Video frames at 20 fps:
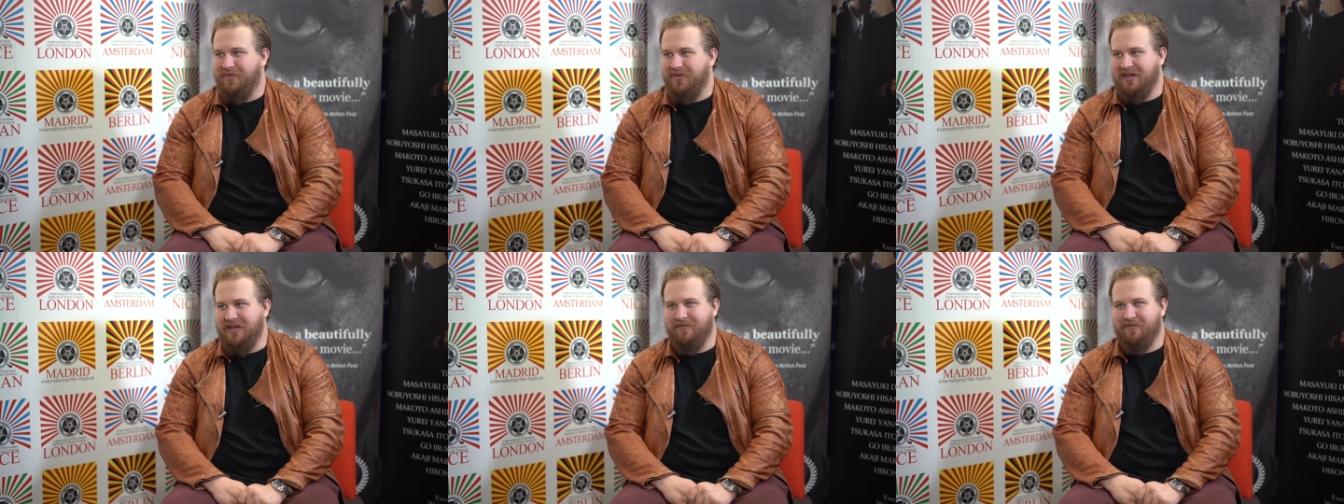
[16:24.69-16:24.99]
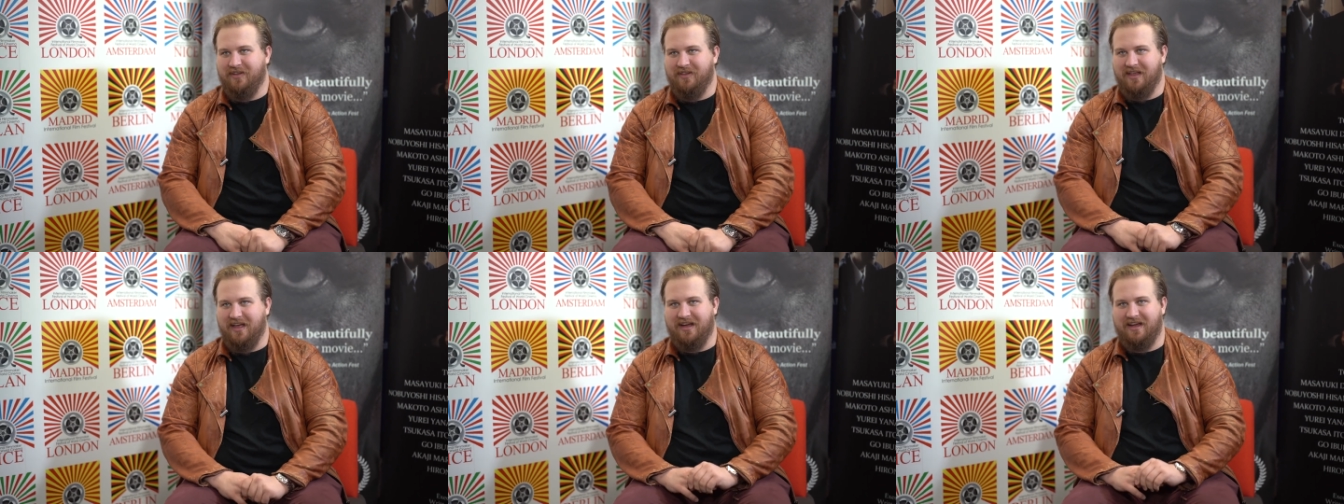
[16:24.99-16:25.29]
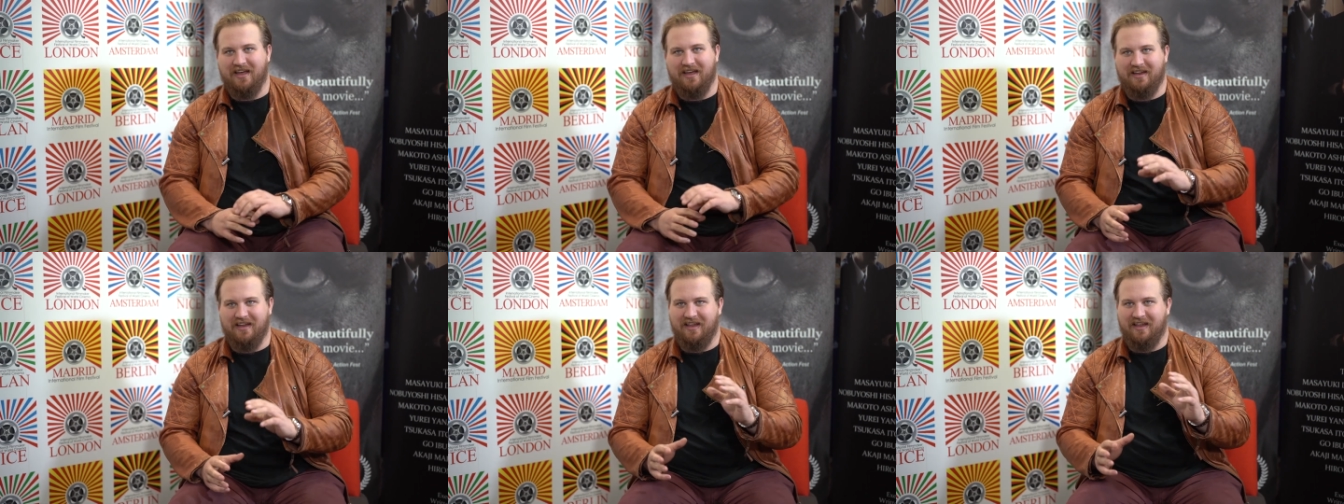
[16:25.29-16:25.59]
to even
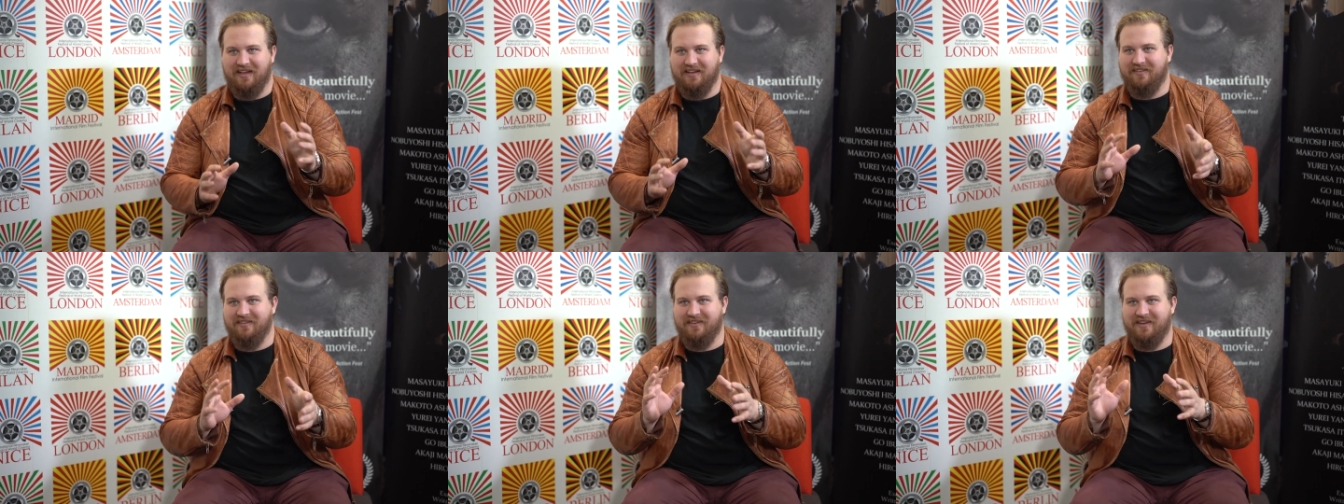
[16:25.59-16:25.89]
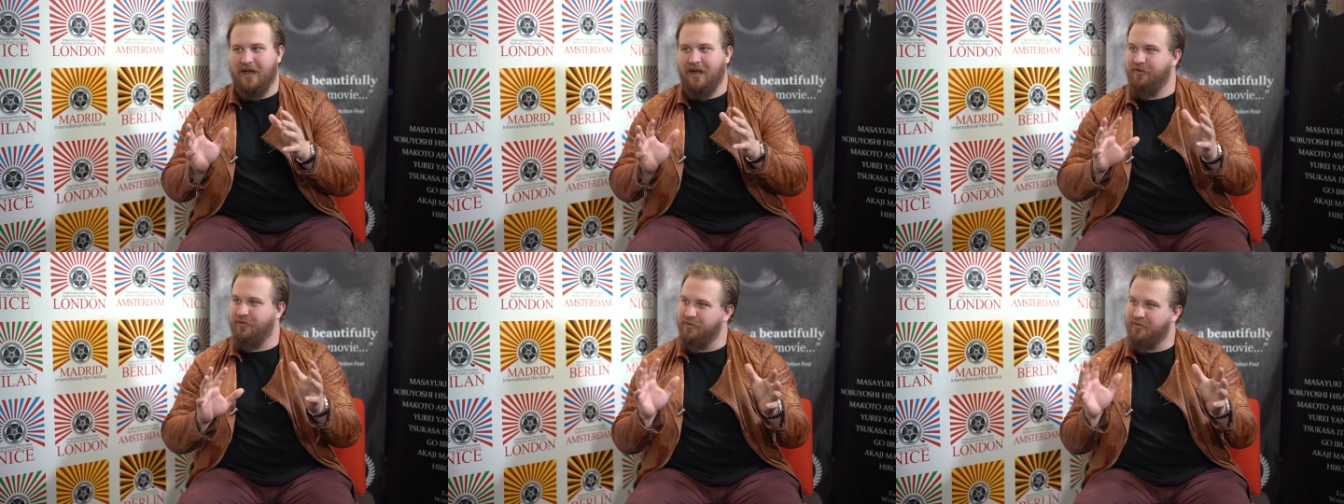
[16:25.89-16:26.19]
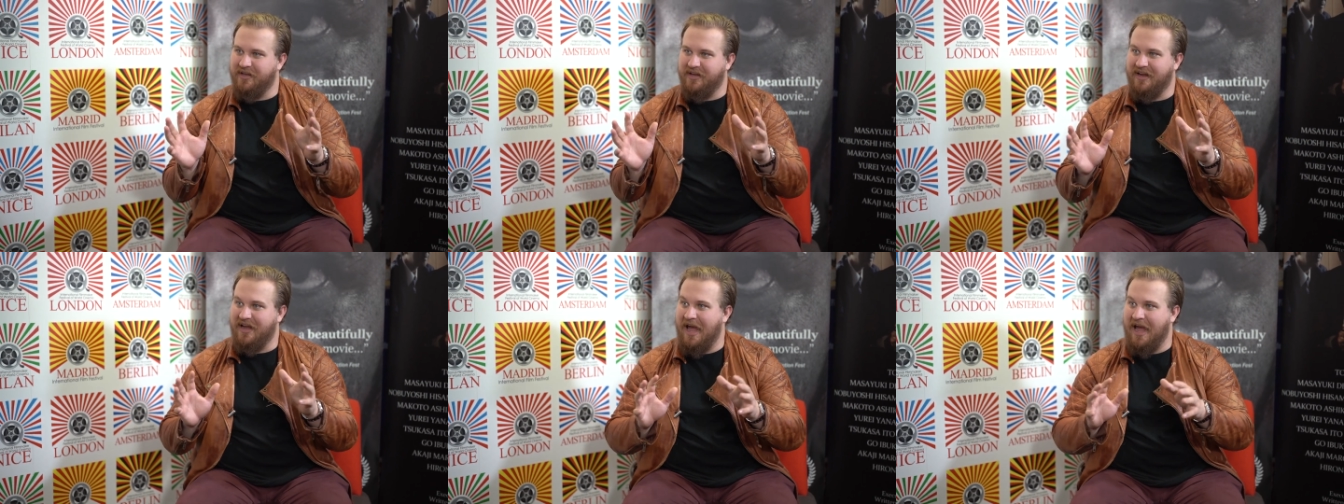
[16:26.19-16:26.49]

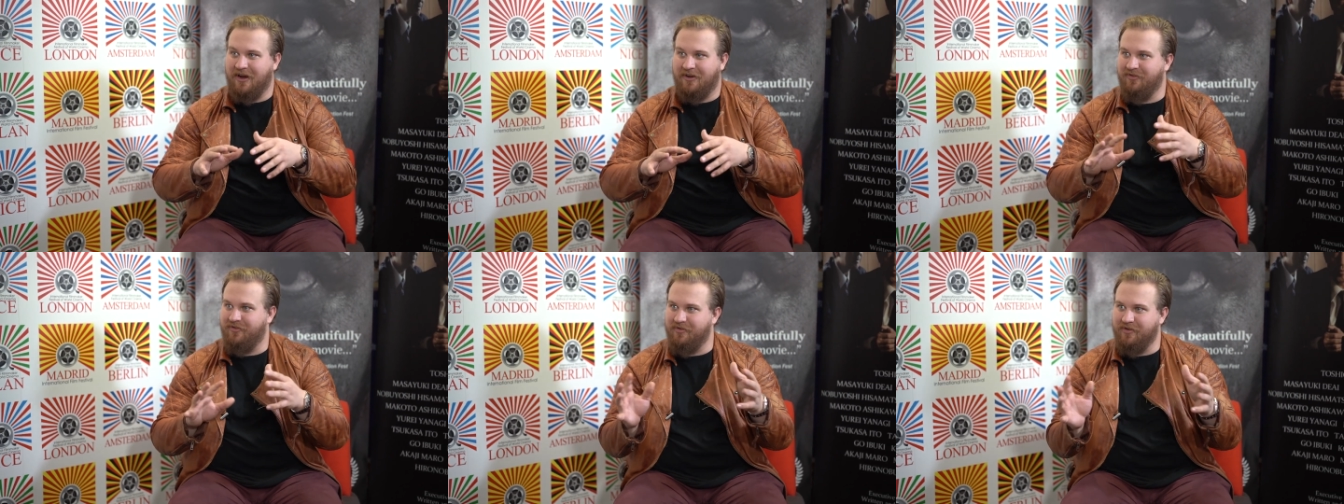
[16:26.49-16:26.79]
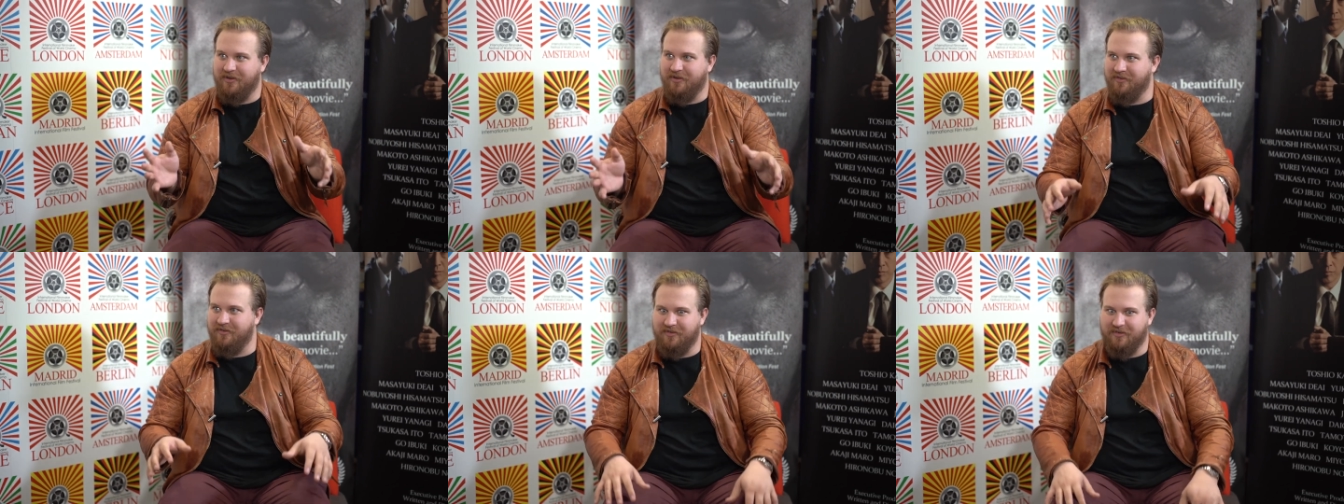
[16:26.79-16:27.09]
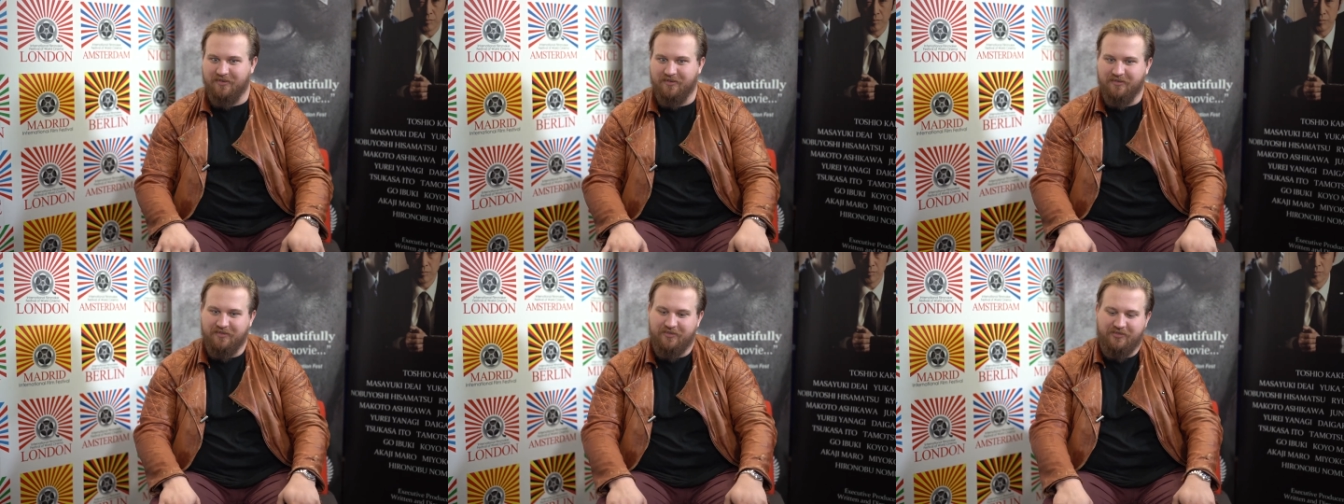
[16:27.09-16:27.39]
scheduling extras,
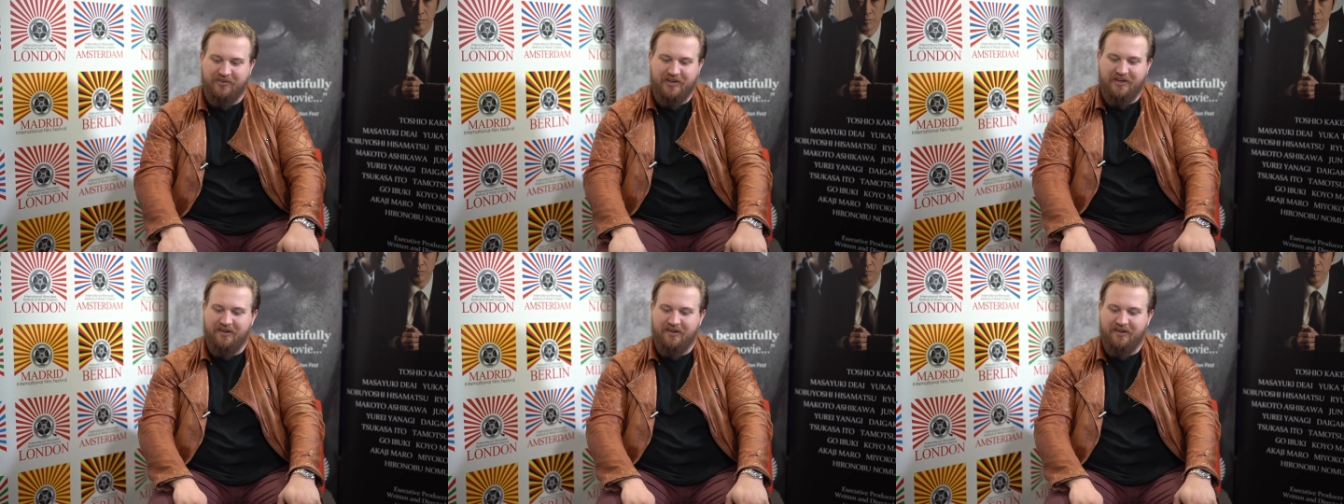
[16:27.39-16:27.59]
and